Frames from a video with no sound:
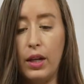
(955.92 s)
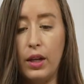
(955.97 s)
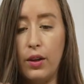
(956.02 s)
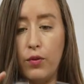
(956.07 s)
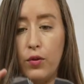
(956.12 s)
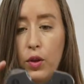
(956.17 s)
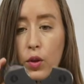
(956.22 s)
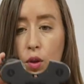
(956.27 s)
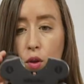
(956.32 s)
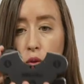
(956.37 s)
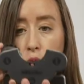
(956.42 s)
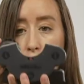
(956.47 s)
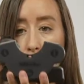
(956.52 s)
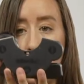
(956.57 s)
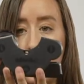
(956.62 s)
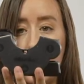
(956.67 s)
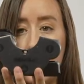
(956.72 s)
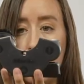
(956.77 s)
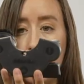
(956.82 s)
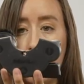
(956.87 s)
And if you're
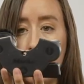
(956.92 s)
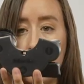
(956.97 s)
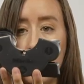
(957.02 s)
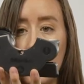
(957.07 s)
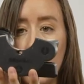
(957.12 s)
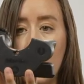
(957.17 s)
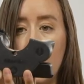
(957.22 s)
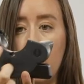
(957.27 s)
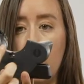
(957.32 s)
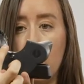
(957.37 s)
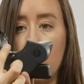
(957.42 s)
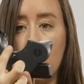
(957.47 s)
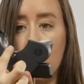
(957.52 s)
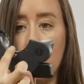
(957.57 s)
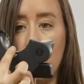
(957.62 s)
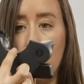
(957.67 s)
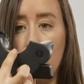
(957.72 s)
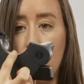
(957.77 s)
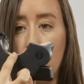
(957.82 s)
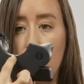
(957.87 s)
looking, there's
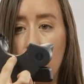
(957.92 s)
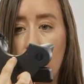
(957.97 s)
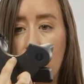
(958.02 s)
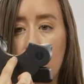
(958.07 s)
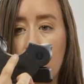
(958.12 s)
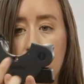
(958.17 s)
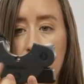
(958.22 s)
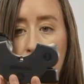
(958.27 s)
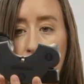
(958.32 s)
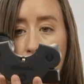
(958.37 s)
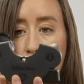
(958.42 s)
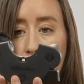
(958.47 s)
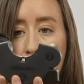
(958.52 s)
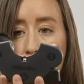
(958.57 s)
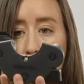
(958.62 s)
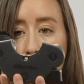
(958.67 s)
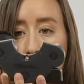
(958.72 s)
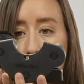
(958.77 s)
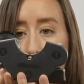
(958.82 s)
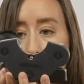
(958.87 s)
a little indent
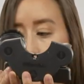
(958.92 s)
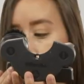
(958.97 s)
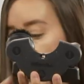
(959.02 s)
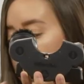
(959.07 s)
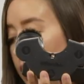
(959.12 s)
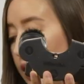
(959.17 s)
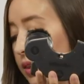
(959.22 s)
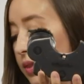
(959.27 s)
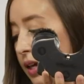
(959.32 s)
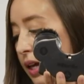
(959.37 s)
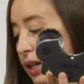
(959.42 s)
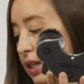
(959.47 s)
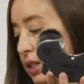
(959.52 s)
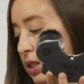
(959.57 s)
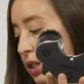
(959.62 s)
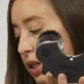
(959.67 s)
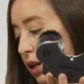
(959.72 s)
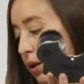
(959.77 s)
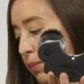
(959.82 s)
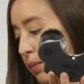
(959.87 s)
right there. And that
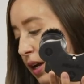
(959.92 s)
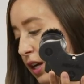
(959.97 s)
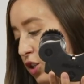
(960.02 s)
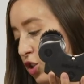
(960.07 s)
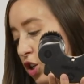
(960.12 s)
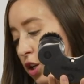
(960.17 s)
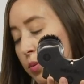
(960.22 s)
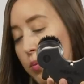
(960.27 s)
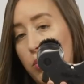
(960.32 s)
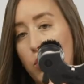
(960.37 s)
is gonna match up